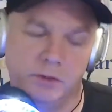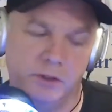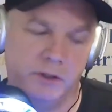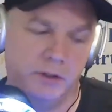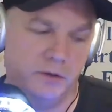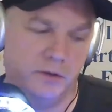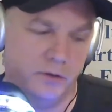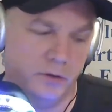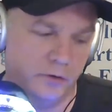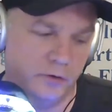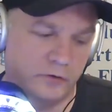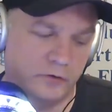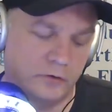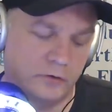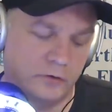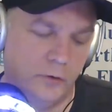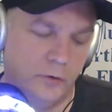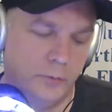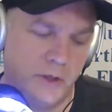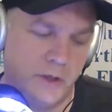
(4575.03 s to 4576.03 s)
yeah, there's
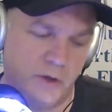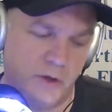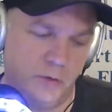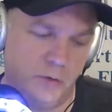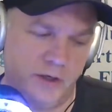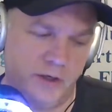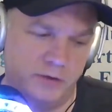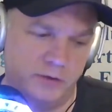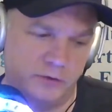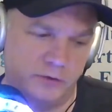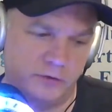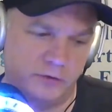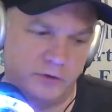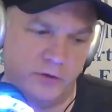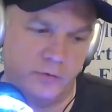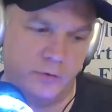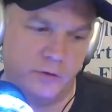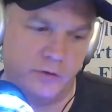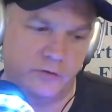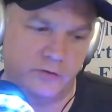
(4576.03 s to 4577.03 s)
so many great
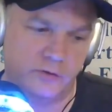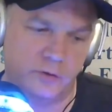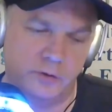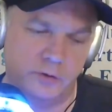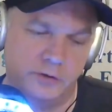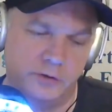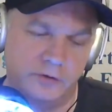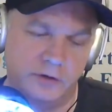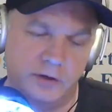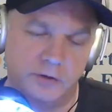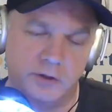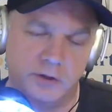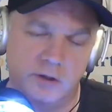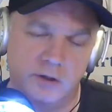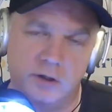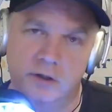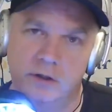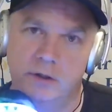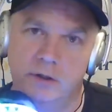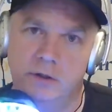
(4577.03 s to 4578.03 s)
discovery stories out
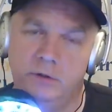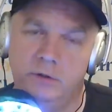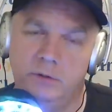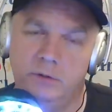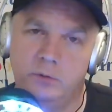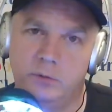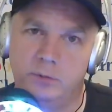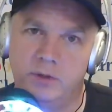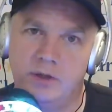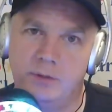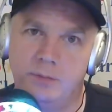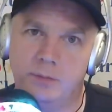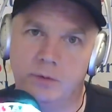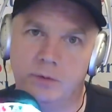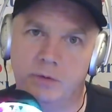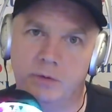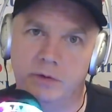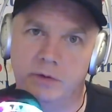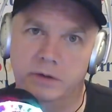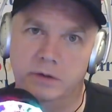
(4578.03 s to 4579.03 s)
there with
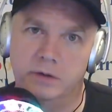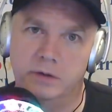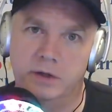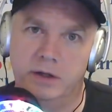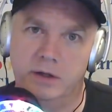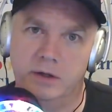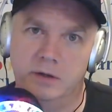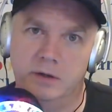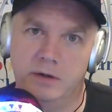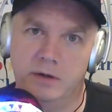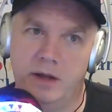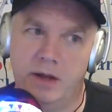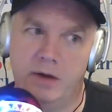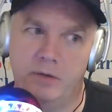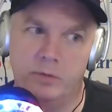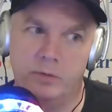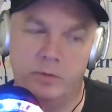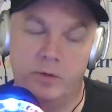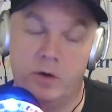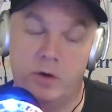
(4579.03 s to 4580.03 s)
people, and
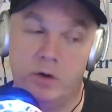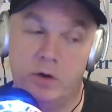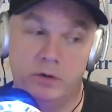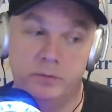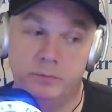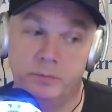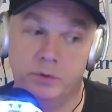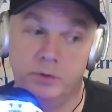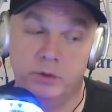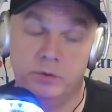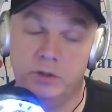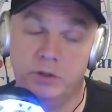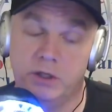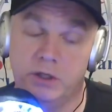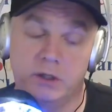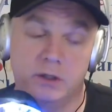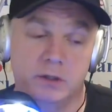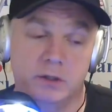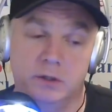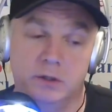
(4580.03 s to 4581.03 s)
all of them are
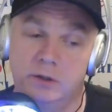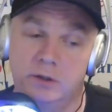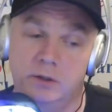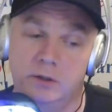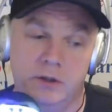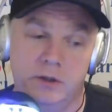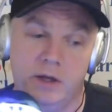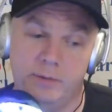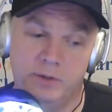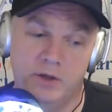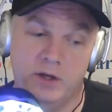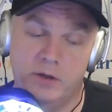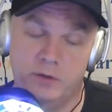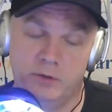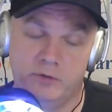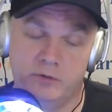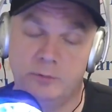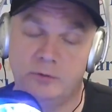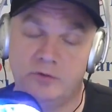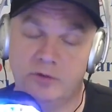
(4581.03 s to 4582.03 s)
unique. I mean, yeah,
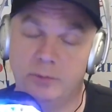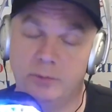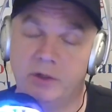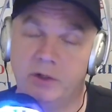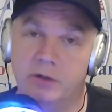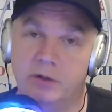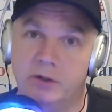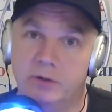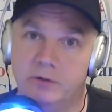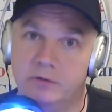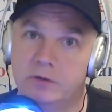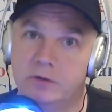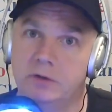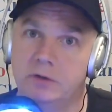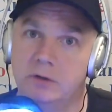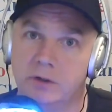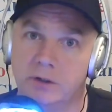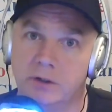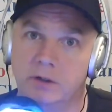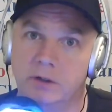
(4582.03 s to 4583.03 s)
there's some similarities
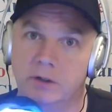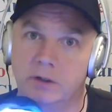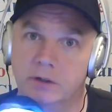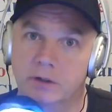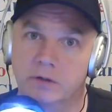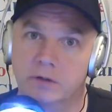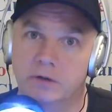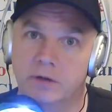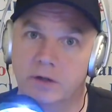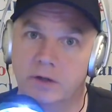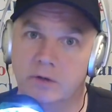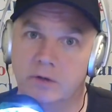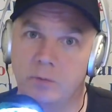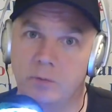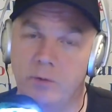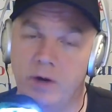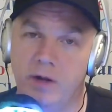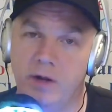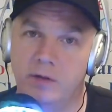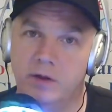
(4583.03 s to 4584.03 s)
in the
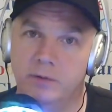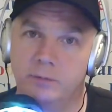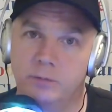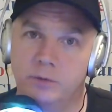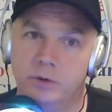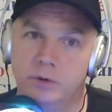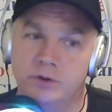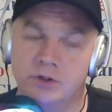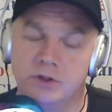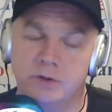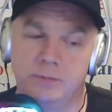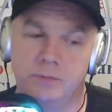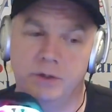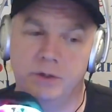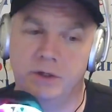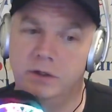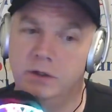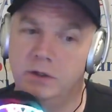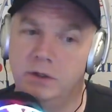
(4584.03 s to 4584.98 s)
way they approach it, but